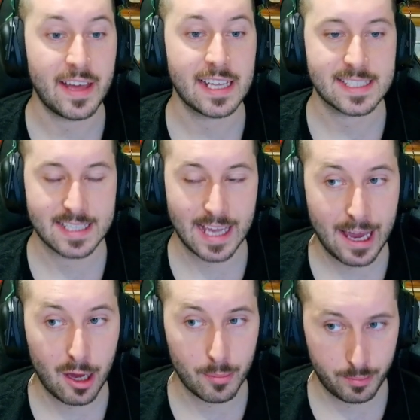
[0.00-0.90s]
That's
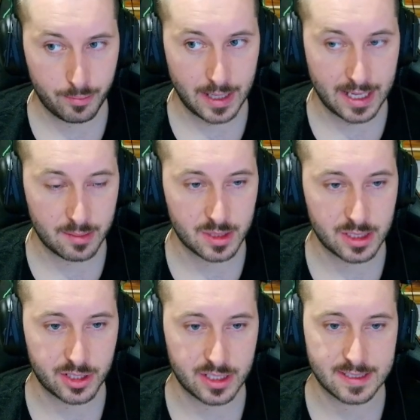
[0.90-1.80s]
how bad the
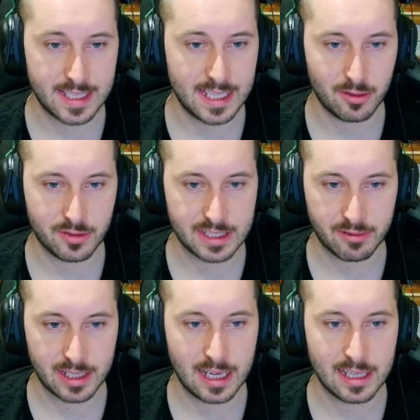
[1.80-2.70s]
position is. They're losing
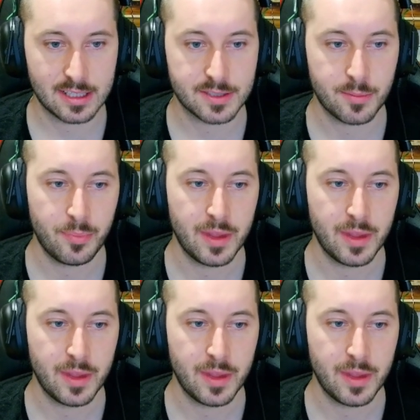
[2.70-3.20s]
regardless.